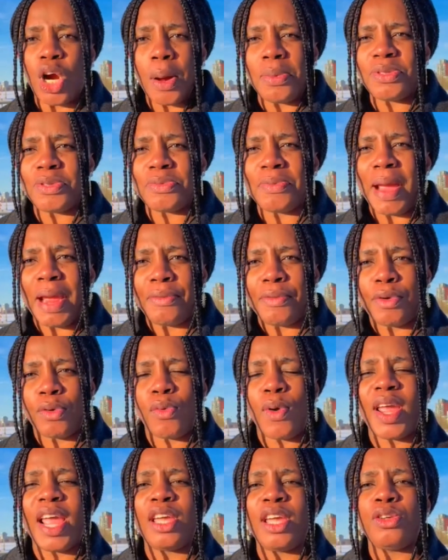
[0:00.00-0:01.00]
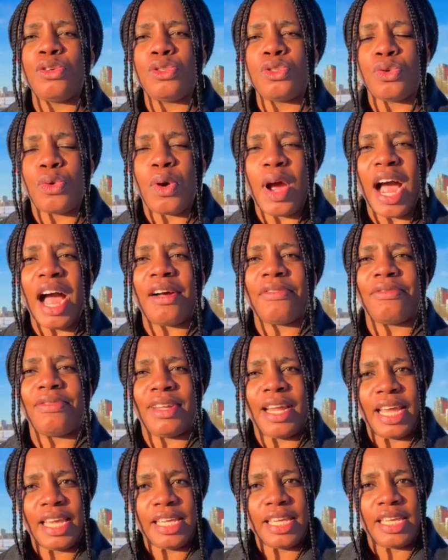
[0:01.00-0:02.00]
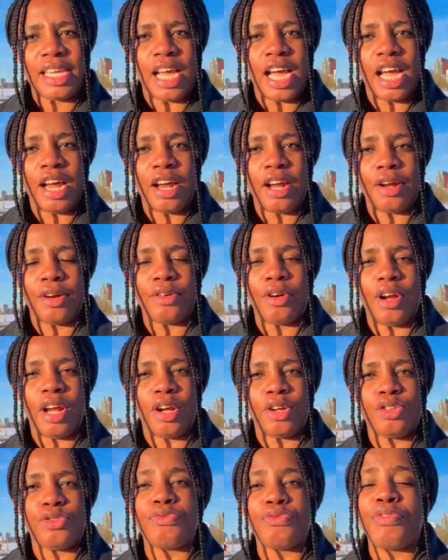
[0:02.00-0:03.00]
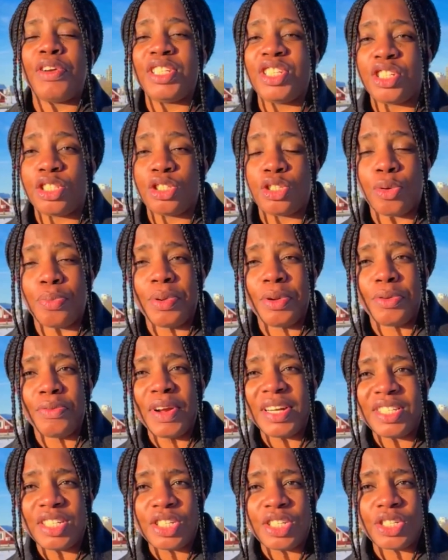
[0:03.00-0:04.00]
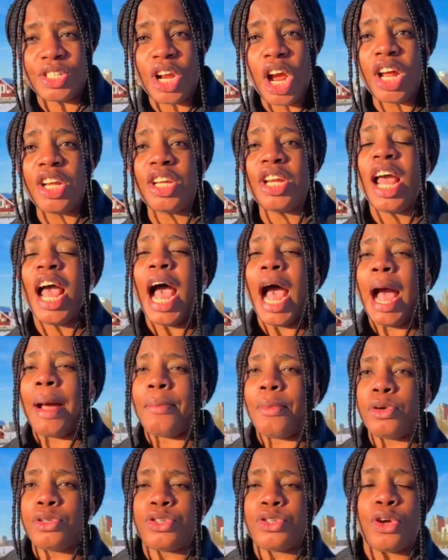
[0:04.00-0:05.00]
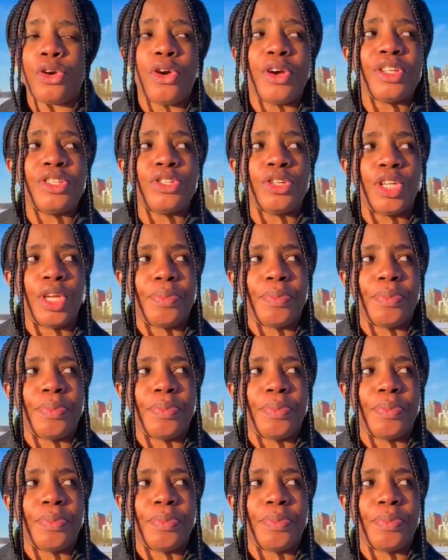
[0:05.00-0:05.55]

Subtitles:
jobs might require you to have like to be registered. I'm also going to